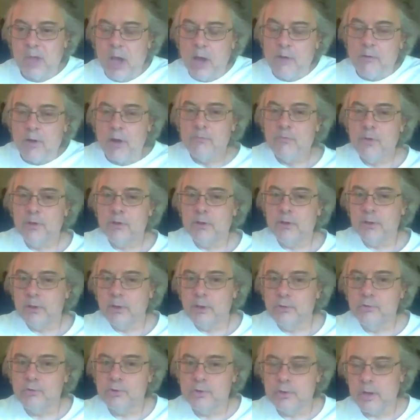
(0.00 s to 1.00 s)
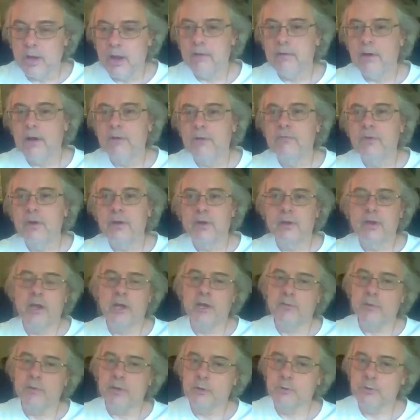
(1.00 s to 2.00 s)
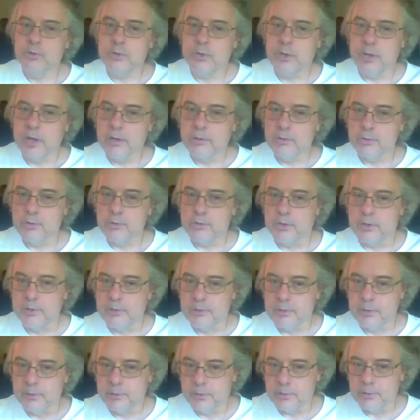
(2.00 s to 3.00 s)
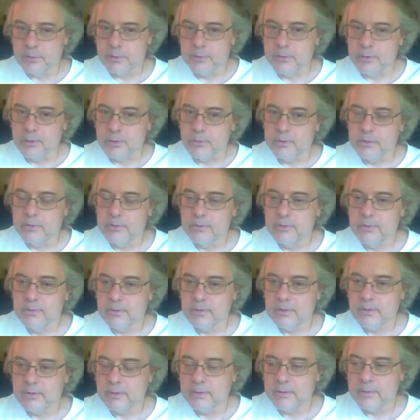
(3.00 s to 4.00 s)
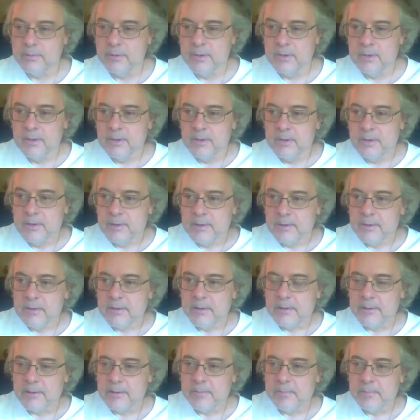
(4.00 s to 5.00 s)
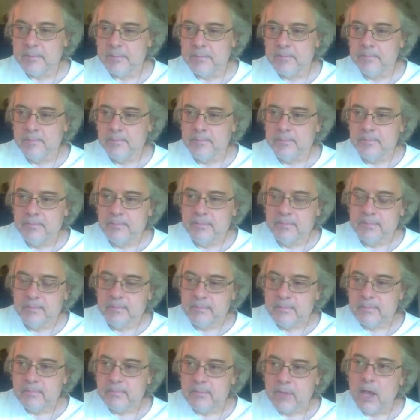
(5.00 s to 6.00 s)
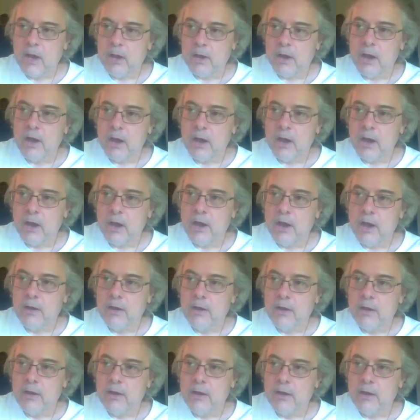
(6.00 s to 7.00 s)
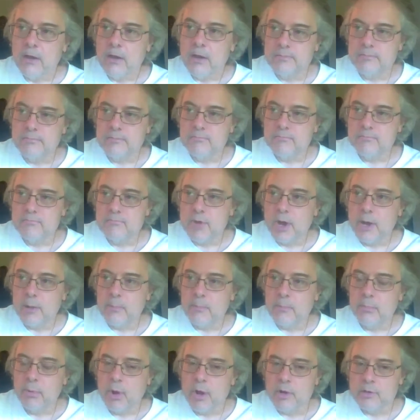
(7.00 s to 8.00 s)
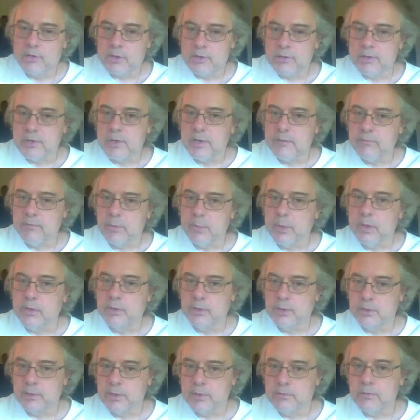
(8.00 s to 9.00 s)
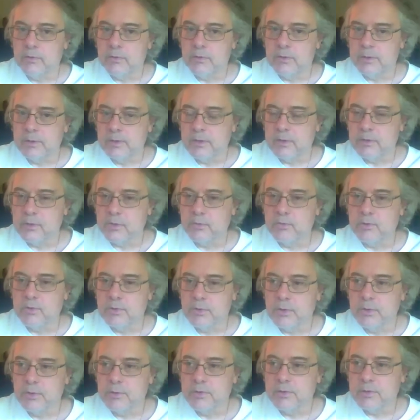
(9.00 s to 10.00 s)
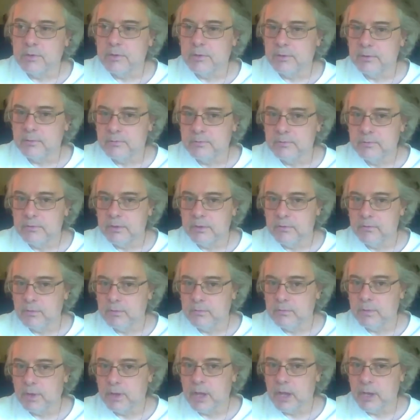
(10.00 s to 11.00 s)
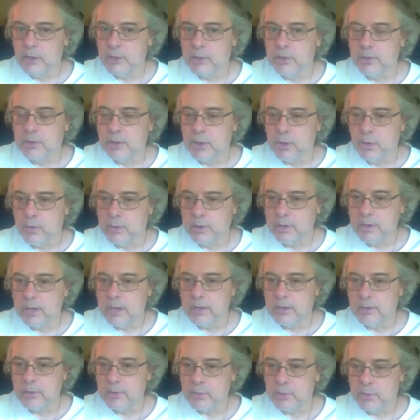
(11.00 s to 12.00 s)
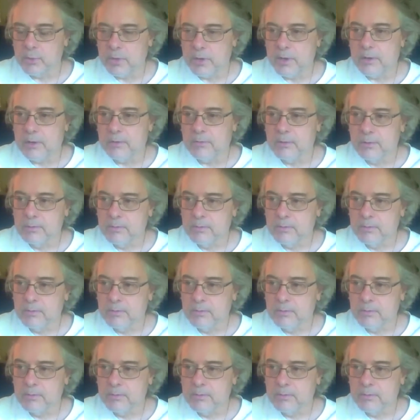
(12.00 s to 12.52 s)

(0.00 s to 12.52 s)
I, I find it an interesting. I, I find it kind of an interesting exercise to do. So it's, uh, um, yeah, I, I find I'm processing information differently as a result of occasionally going days without.